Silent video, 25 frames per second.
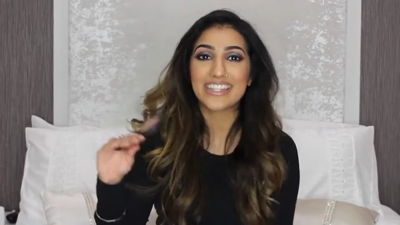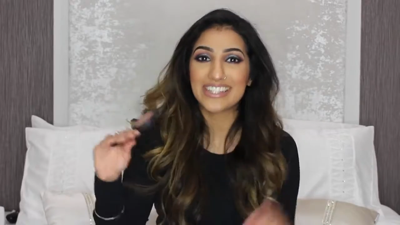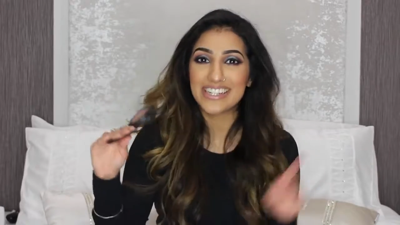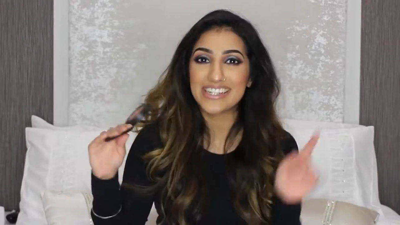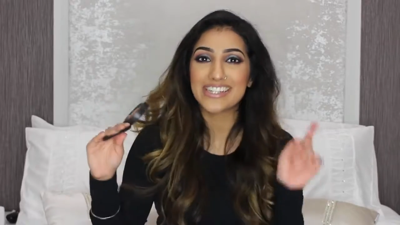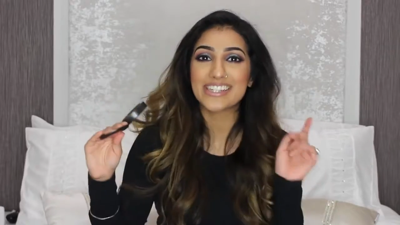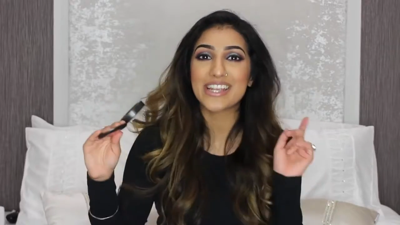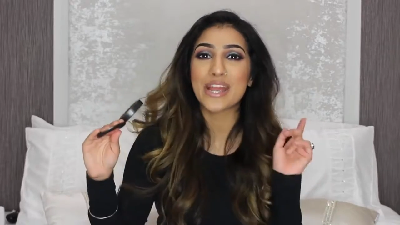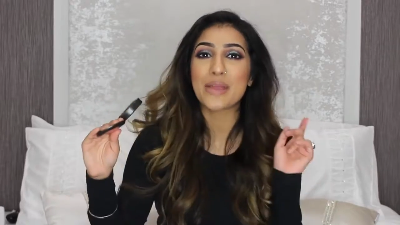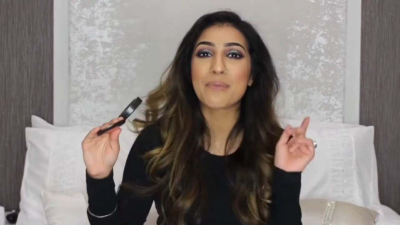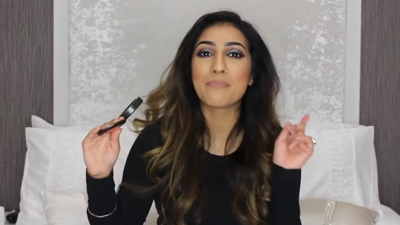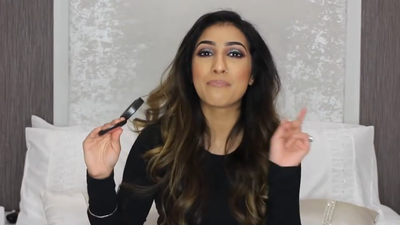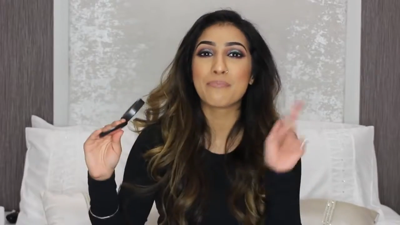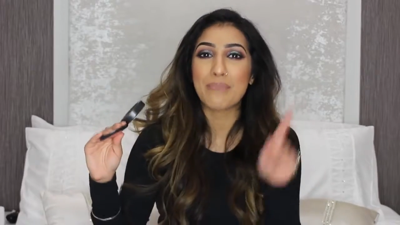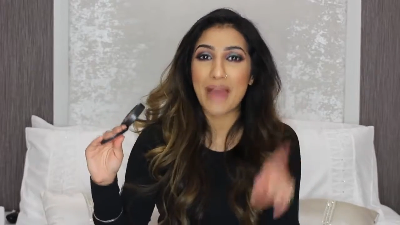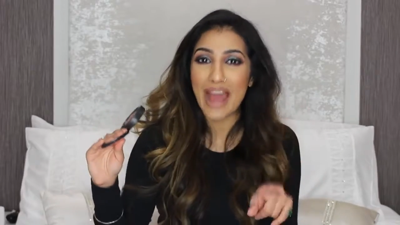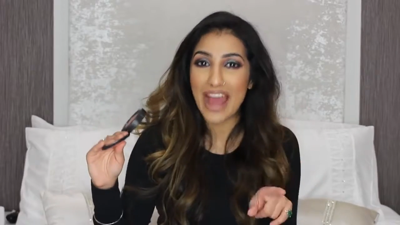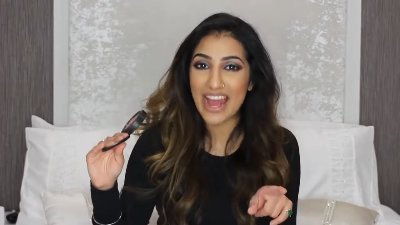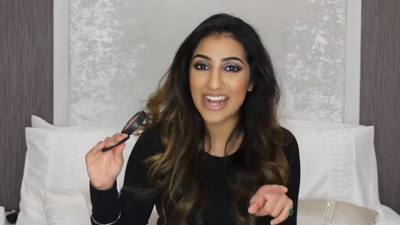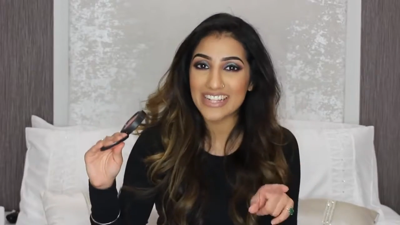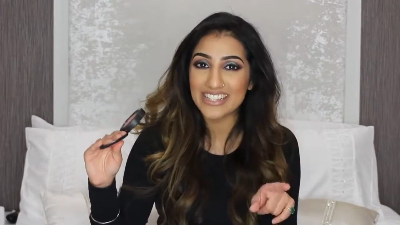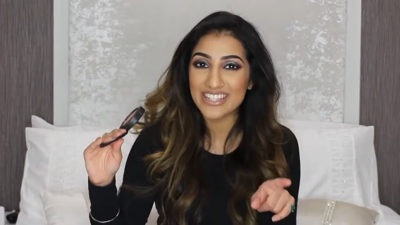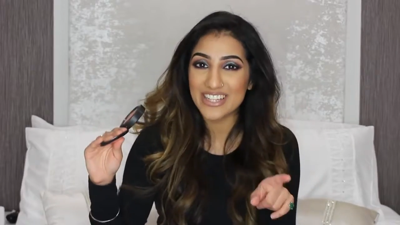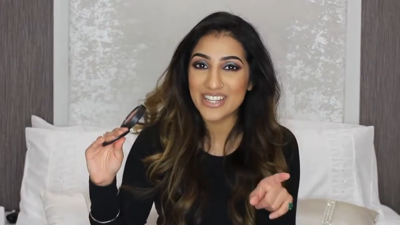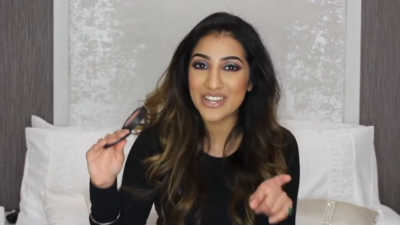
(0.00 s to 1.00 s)
I did say
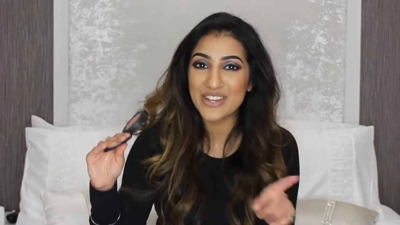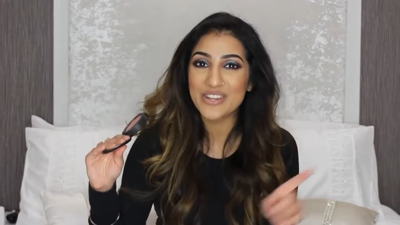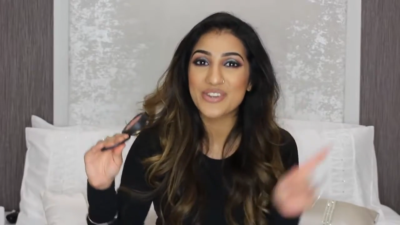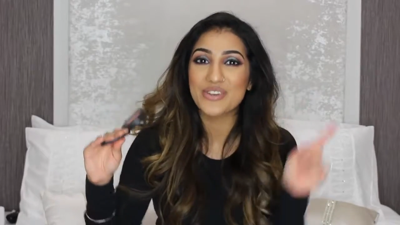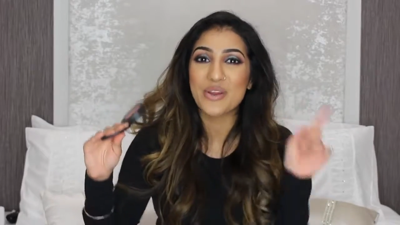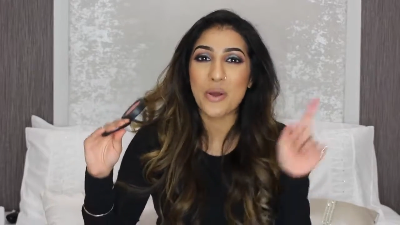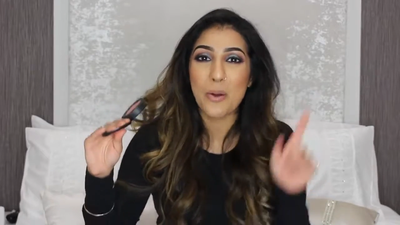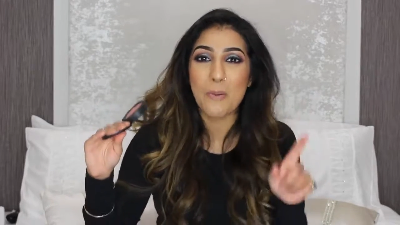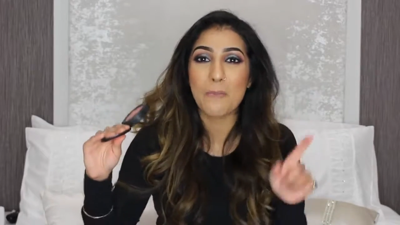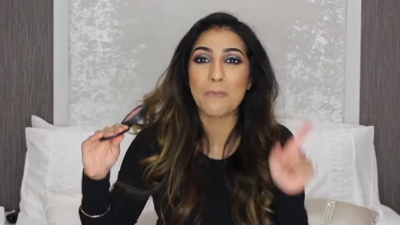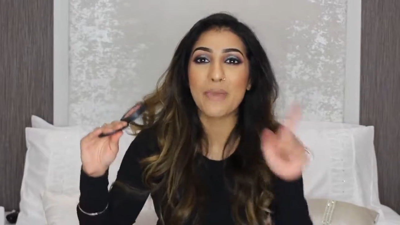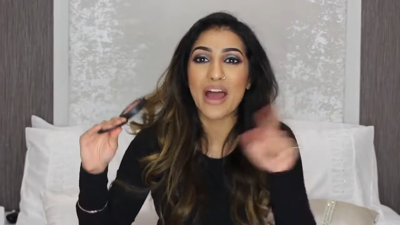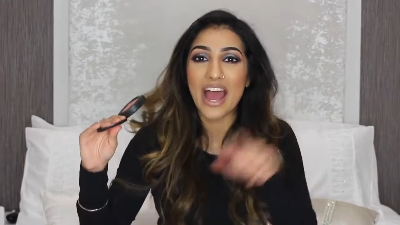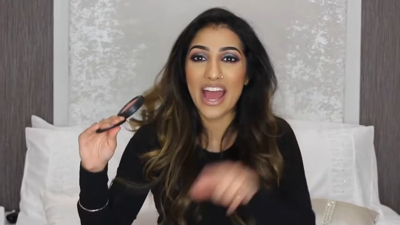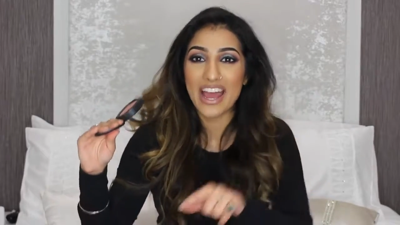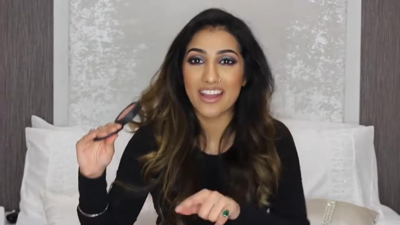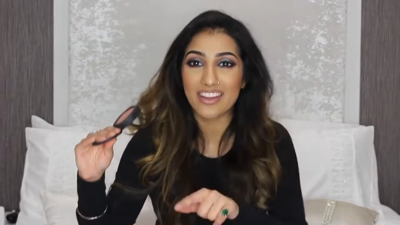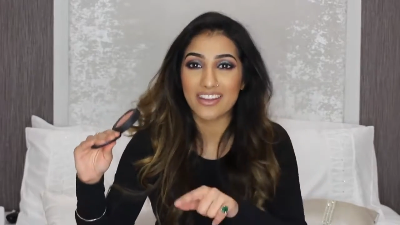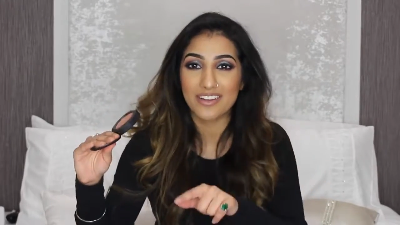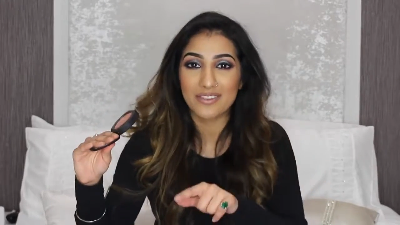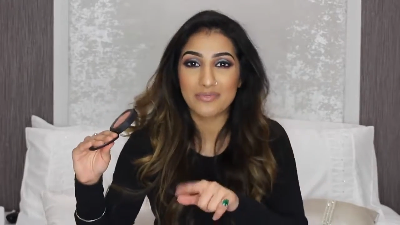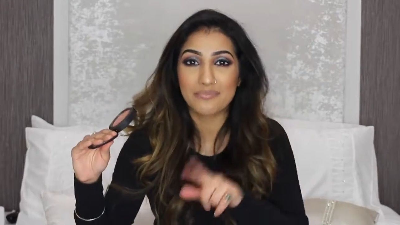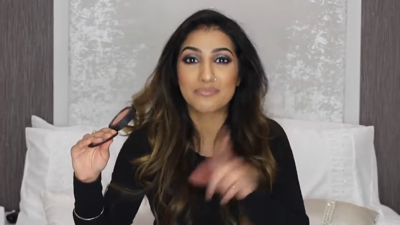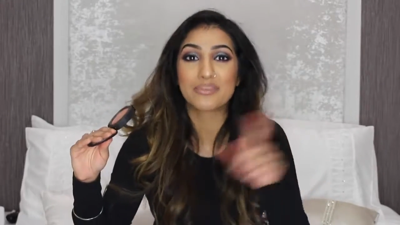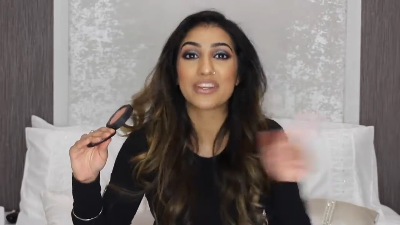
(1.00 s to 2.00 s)
matte, not MAC,